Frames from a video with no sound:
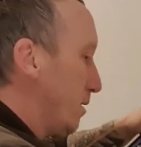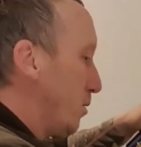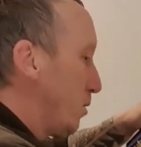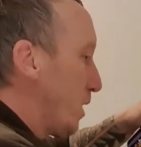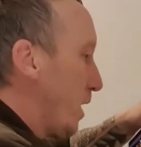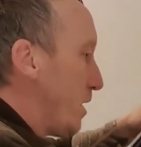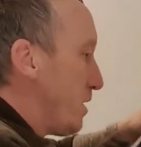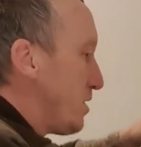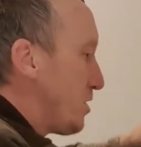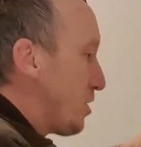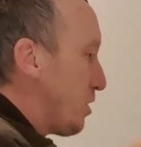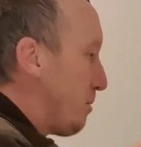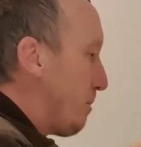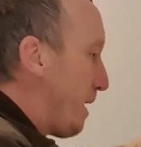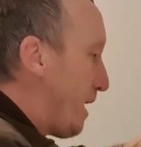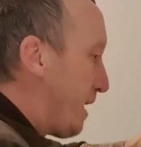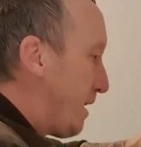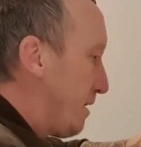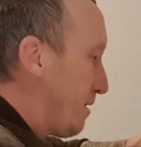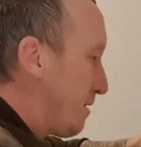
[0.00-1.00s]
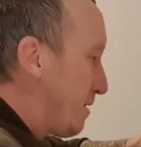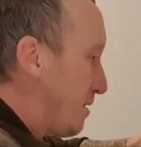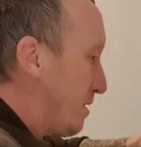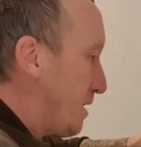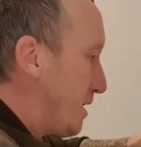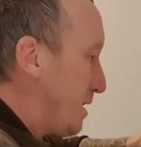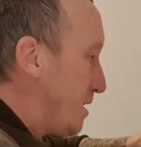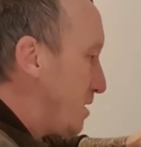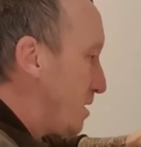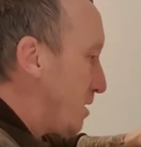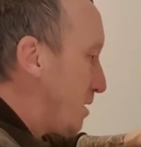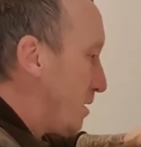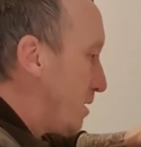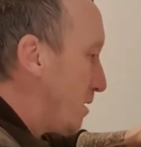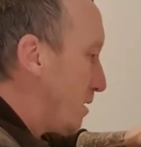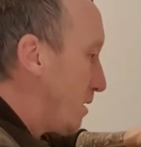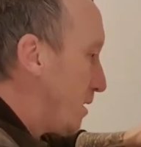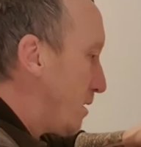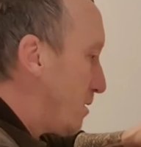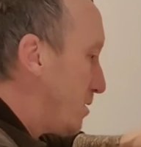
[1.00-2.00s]
Not going too mad, doesn't need to
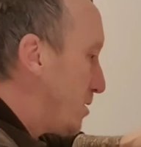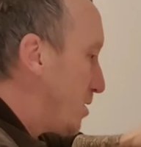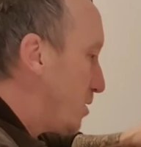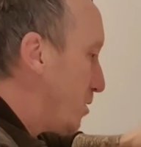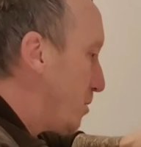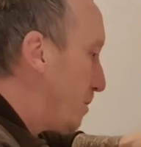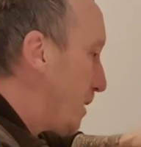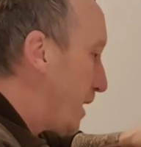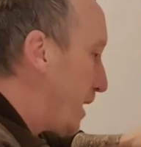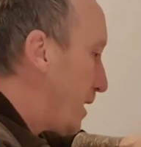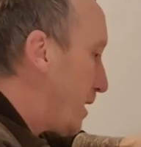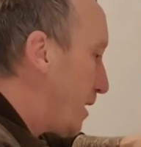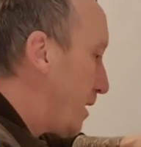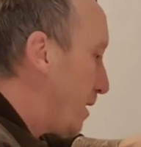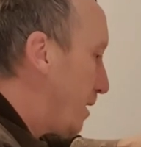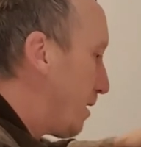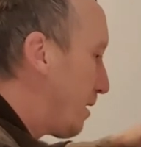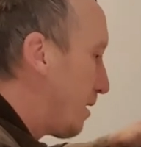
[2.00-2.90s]
go too mad.